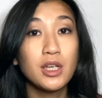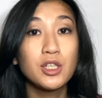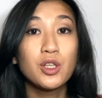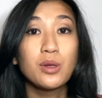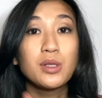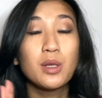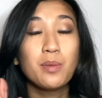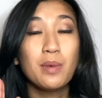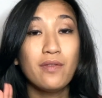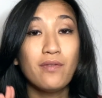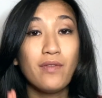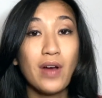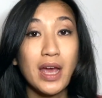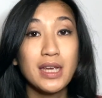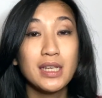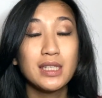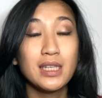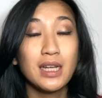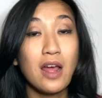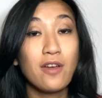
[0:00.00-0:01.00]
So some
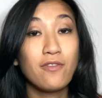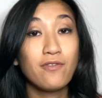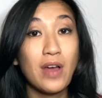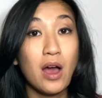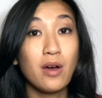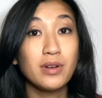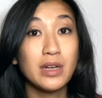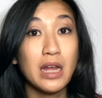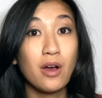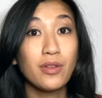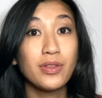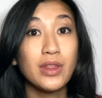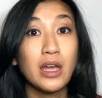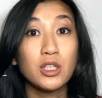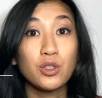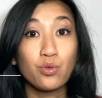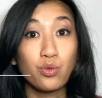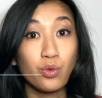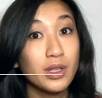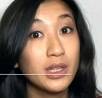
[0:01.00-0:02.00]
advice that I found out that
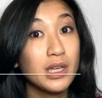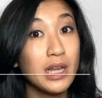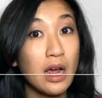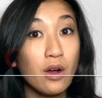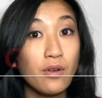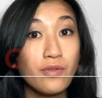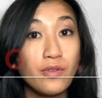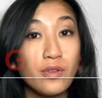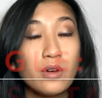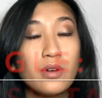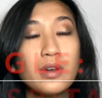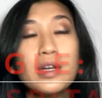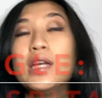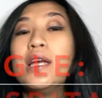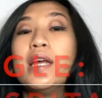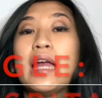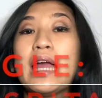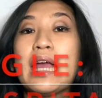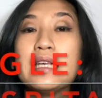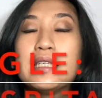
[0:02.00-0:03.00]
is really helpful
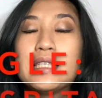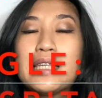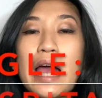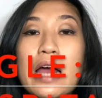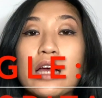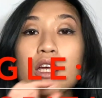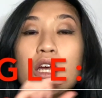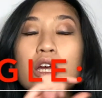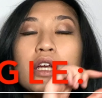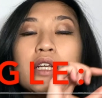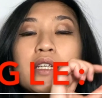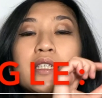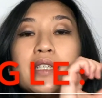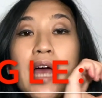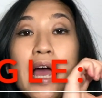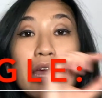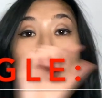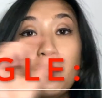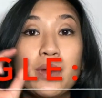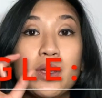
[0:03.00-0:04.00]
is that
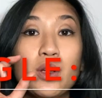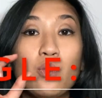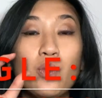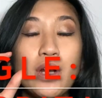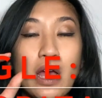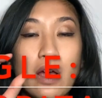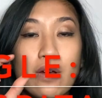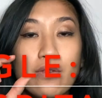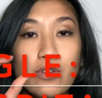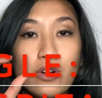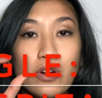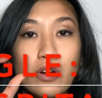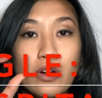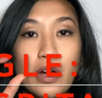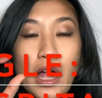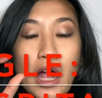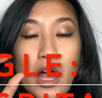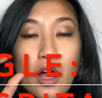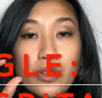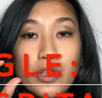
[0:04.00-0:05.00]
type in whatever
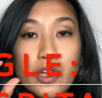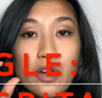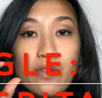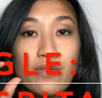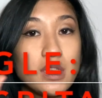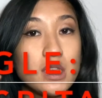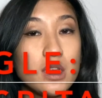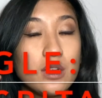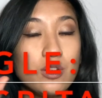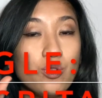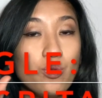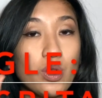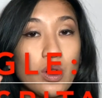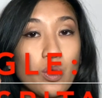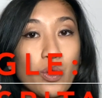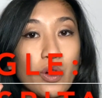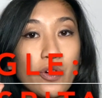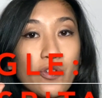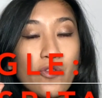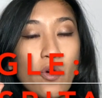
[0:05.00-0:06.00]
healthcare facility you want to
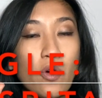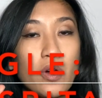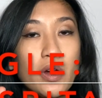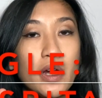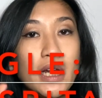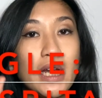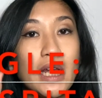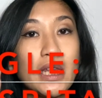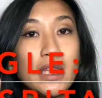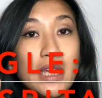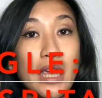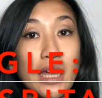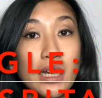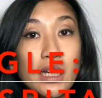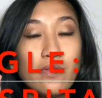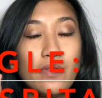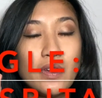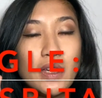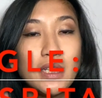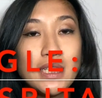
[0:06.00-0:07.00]
work for, and at the end
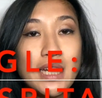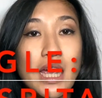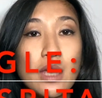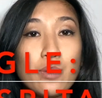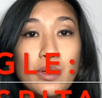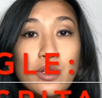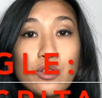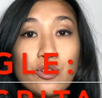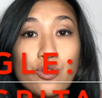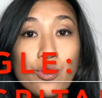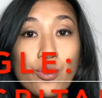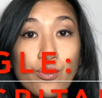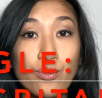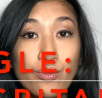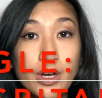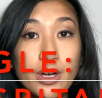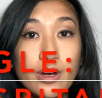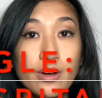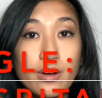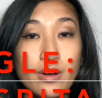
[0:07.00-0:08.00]
of it, type in
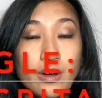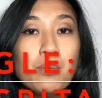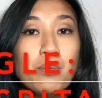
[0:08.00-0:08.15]
career.